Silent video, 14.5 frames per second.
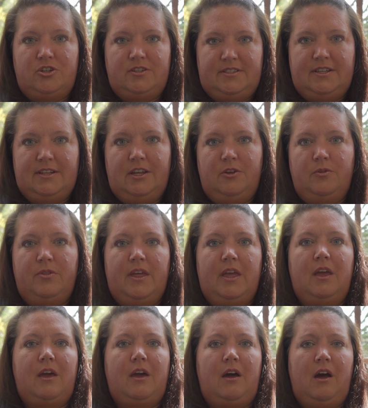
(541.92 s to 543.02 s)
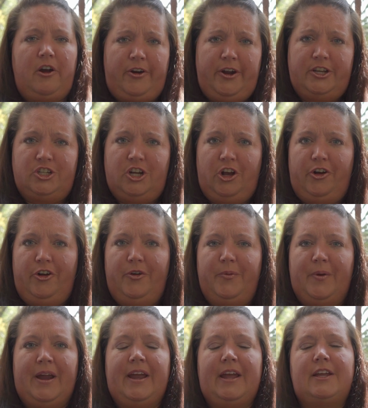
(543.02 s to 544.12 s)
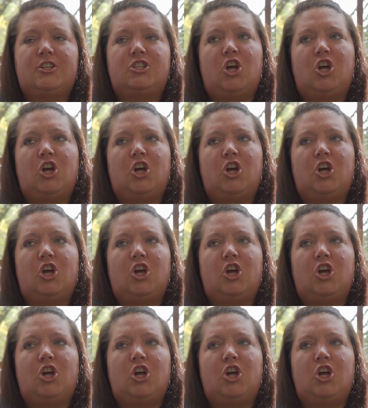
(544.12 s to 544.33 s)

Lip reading: city, you think concrete jungle, right?